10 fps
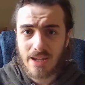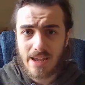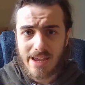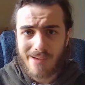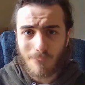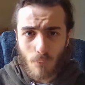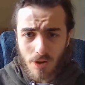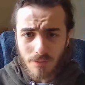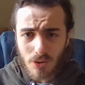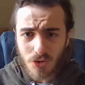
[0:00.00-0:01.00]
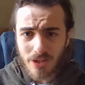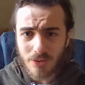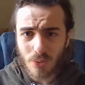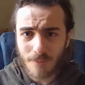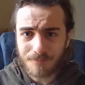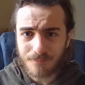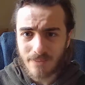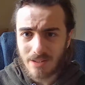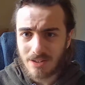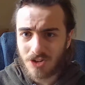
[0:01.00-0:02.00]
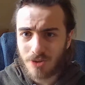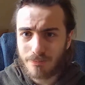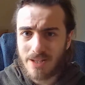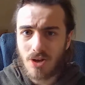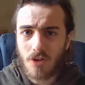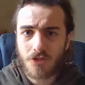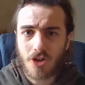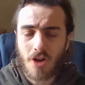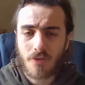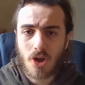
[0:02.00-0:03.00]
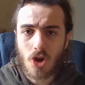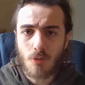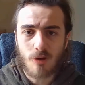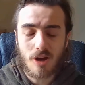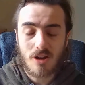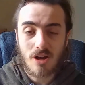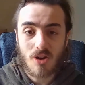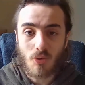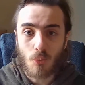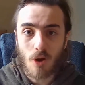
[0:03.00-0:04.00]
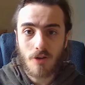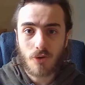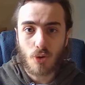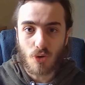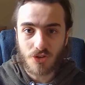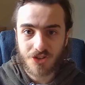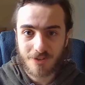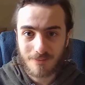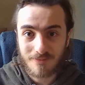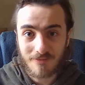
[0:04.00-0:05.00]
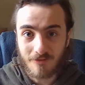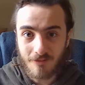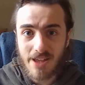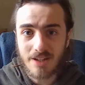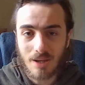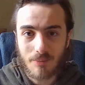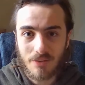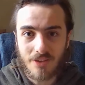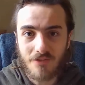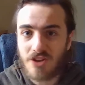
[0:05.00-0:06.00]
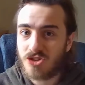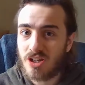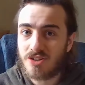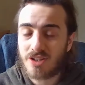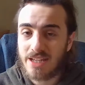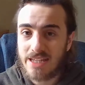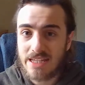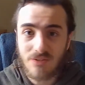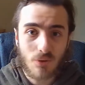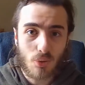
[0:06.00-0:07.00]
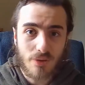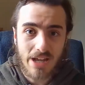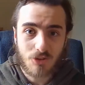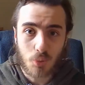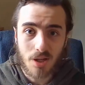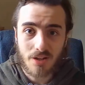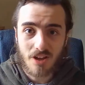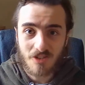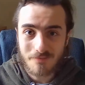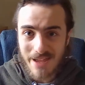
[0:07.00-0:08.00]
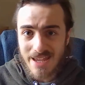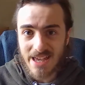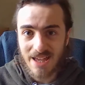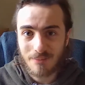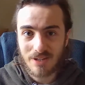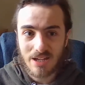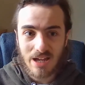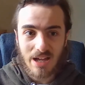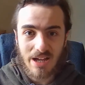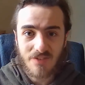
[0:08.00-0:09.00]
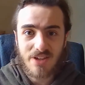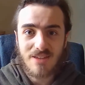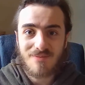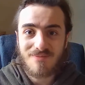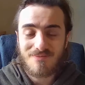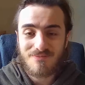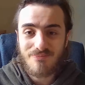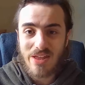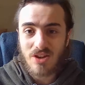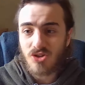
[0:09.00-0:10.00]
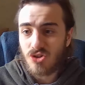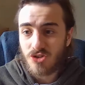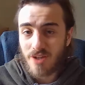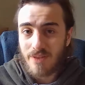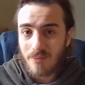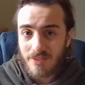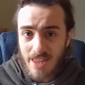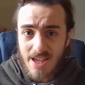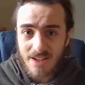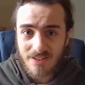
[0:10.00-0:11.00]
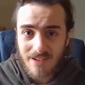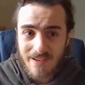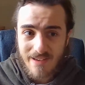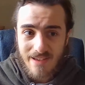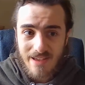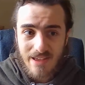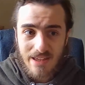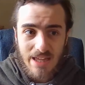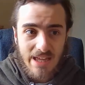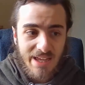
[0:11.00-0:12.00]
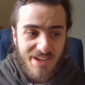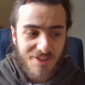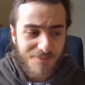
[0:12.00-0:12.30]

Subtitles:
One of those little spin-offs of Cobra were, of course, Venom, the vigilant evil network of mayhem. I think they could do something with that. And